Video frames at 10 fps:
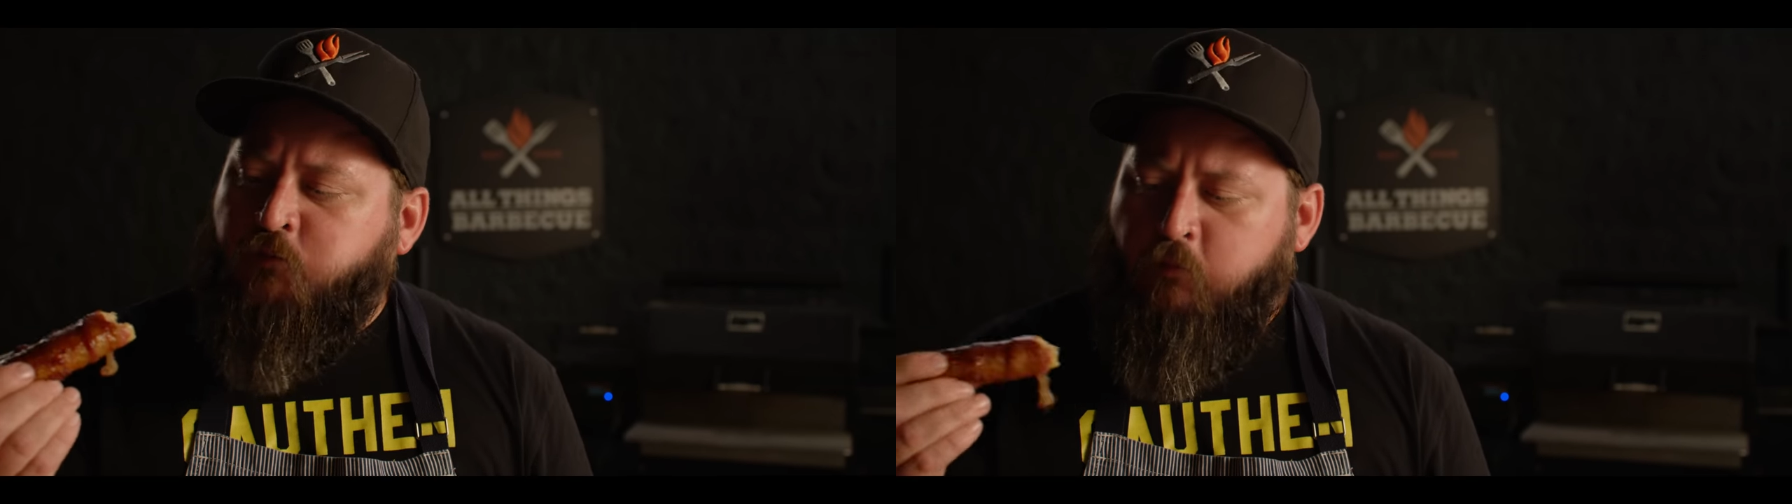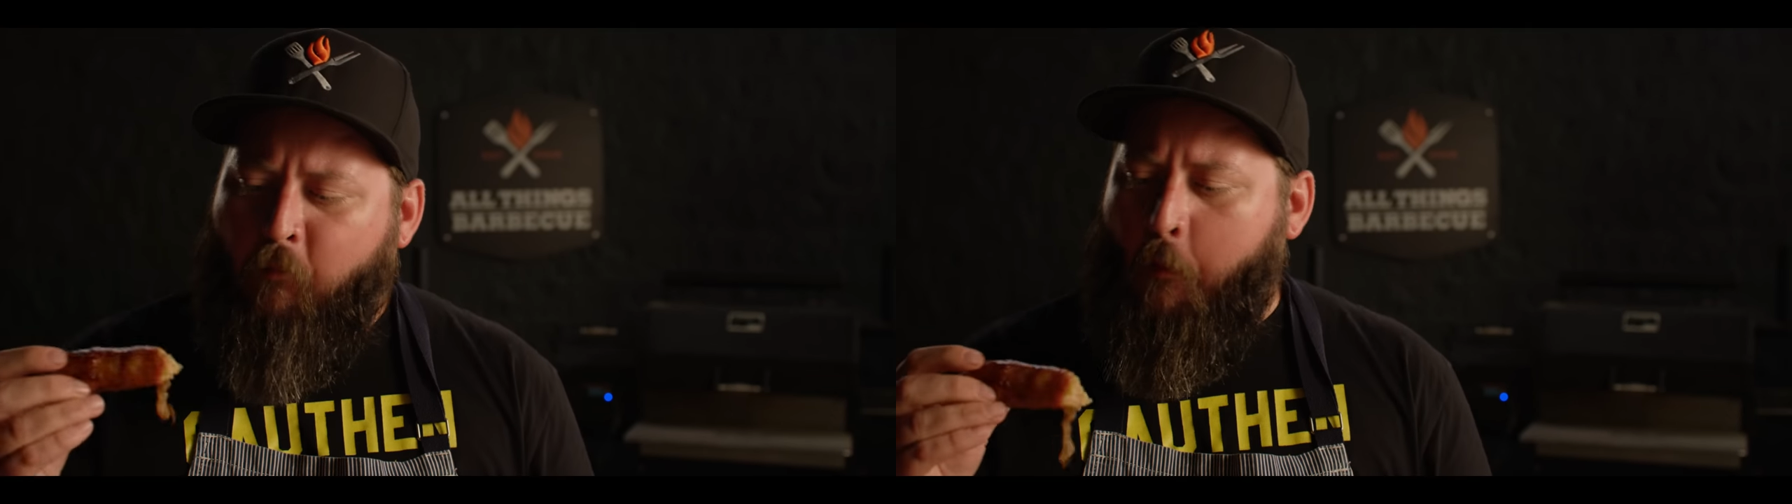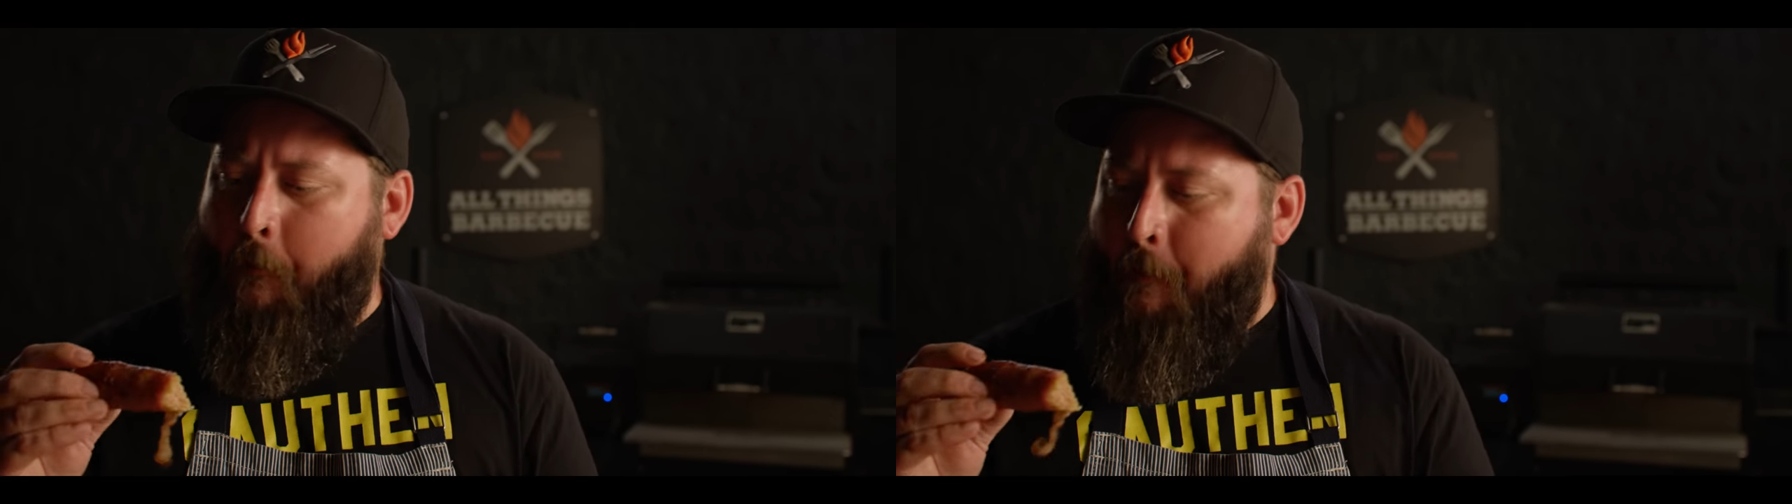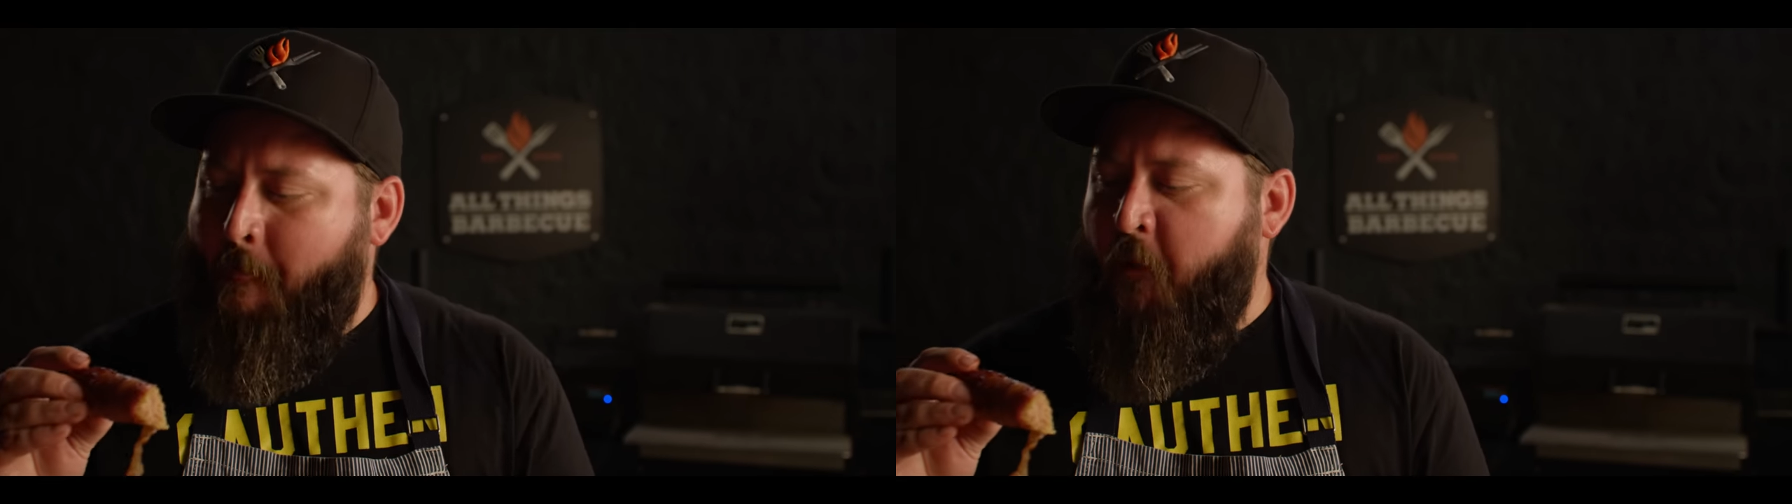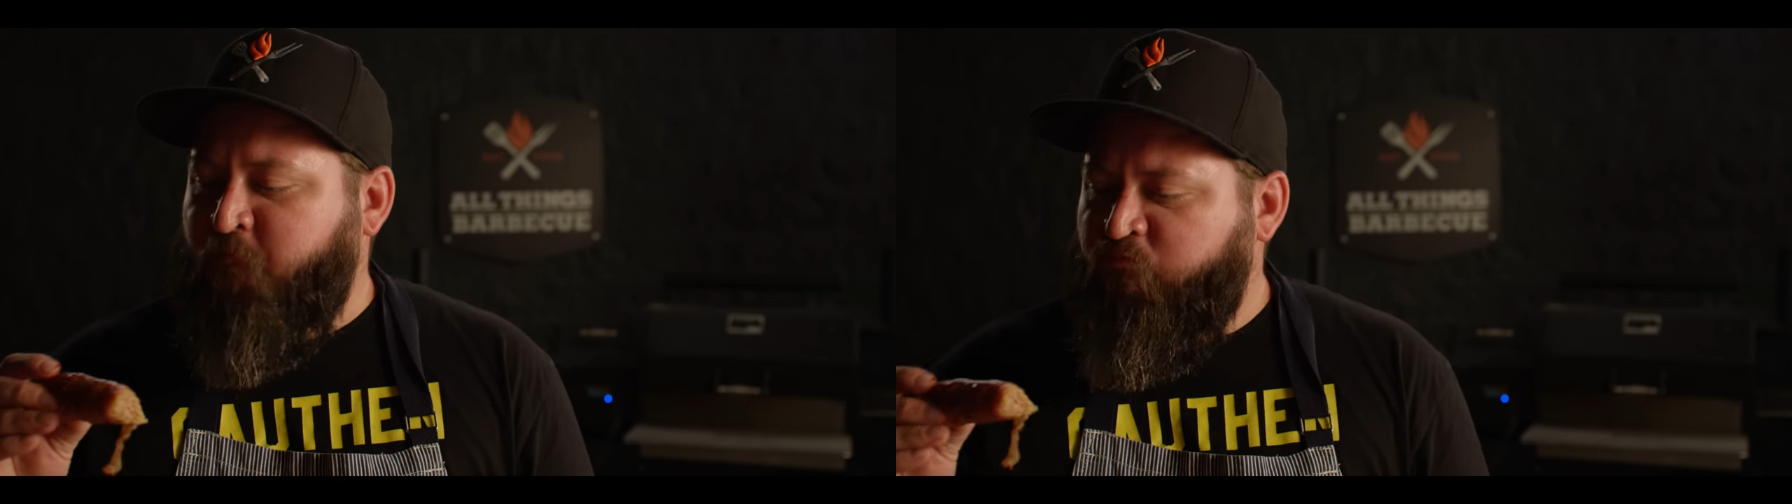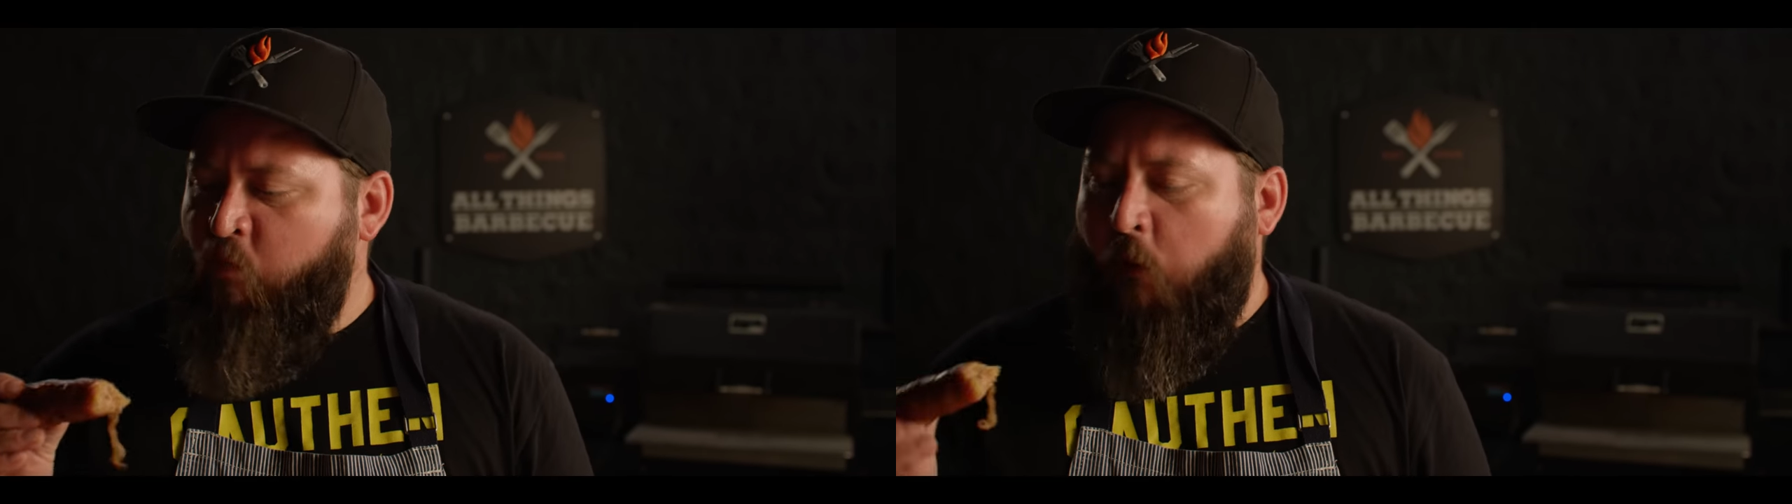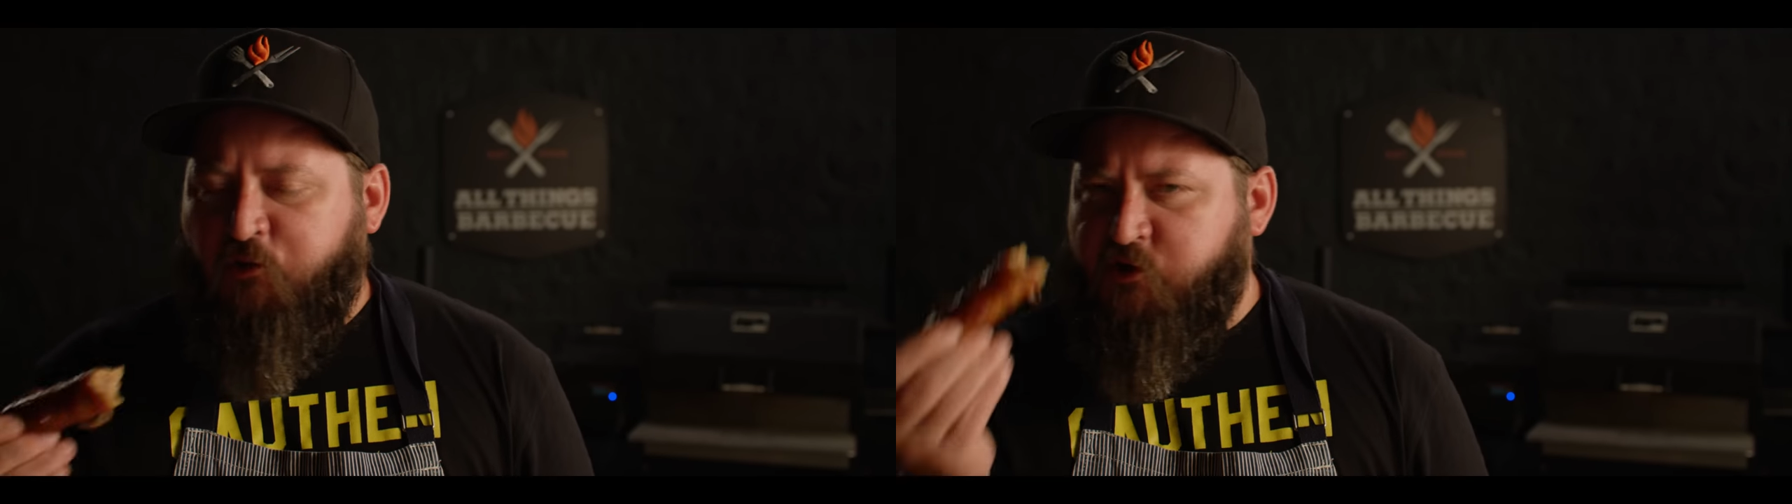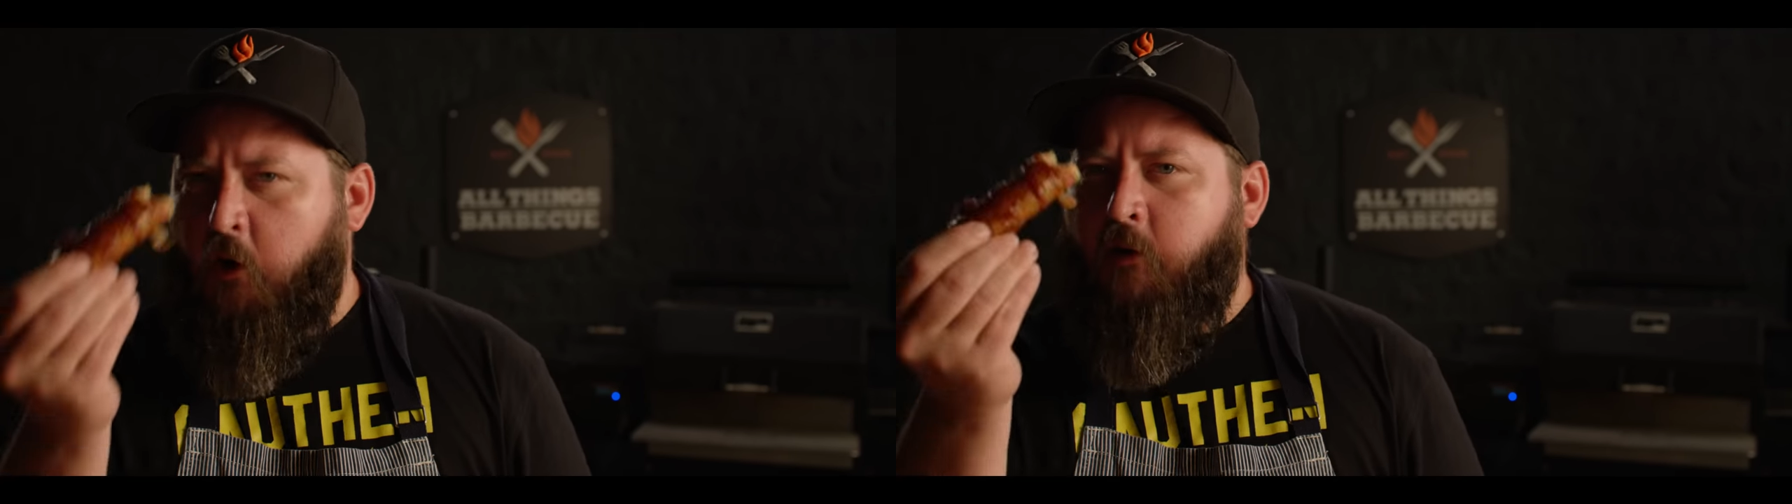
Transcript: Mmm. Show